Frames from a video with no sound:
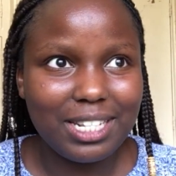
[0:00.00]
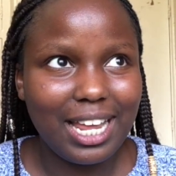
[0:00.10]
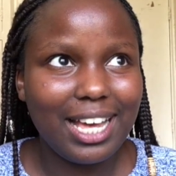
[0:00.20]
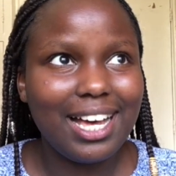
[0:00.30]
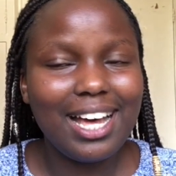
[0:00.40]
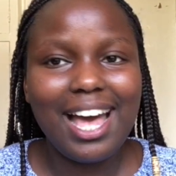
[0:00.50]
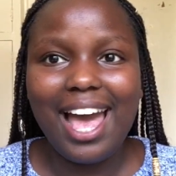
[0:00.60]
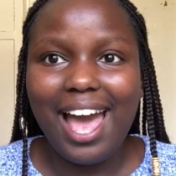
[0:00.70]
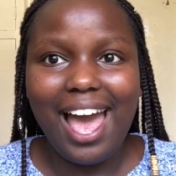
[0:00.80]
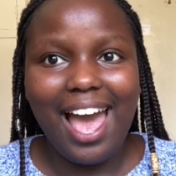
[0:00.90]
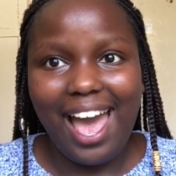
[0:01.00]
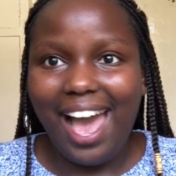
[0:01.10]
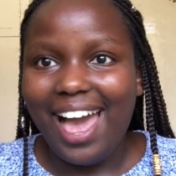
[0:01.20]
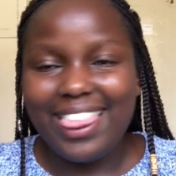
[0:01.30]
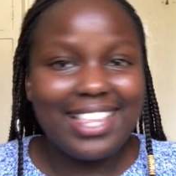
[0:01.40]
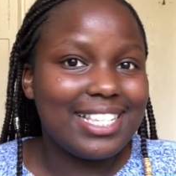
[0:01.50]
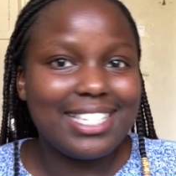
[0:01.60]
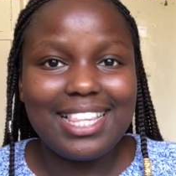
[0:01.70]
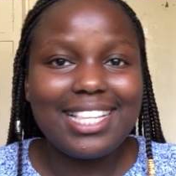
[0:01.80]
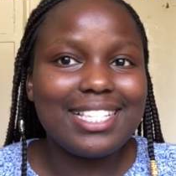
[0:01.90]
like
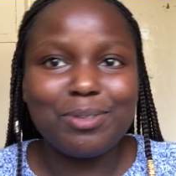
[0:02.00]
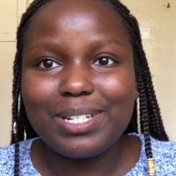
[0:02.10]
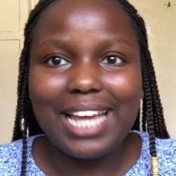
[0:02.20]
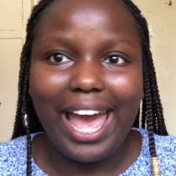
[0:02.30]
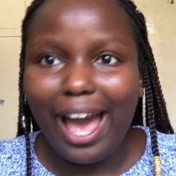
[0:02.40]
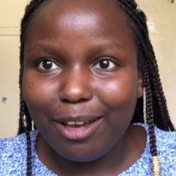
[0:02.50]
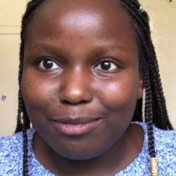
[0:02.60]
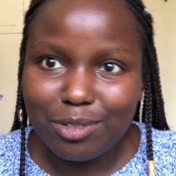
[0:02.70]
this is what I have.